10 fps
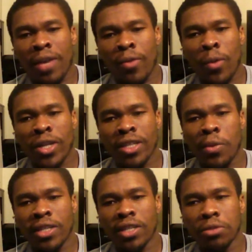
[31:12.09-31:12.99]
I
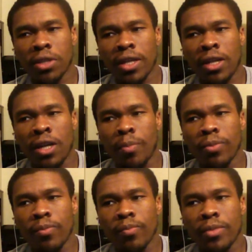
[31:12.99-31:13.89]
wanted to look up
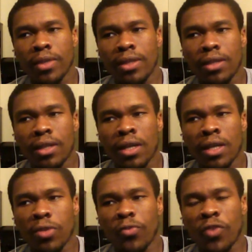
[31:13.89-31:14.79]

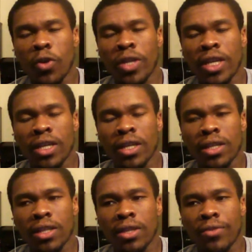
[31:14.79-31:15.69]
the voting
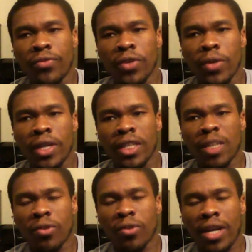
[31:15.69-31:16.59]

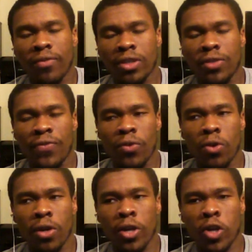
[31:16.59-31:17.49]
demographics
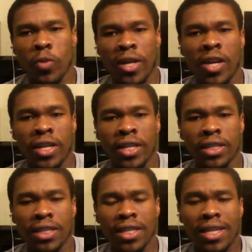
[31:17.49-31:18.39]
for urban areas,
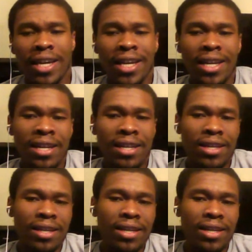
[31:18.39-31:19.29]
and
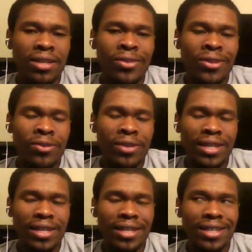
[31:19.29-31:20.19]
you know,
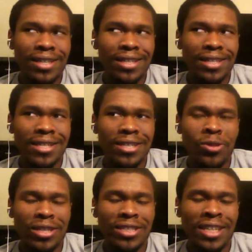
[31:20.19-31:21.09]
New
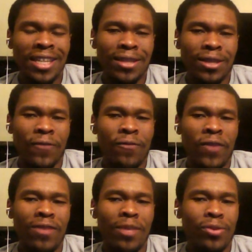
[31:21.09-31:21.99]
York City had like a
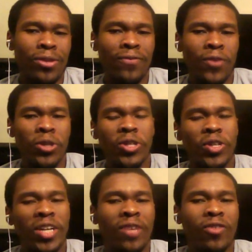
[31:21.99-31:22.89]
50% voter
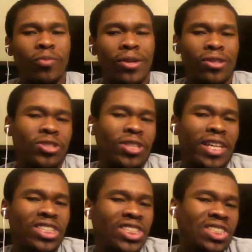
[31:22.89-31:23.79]
turnout for presidential elections.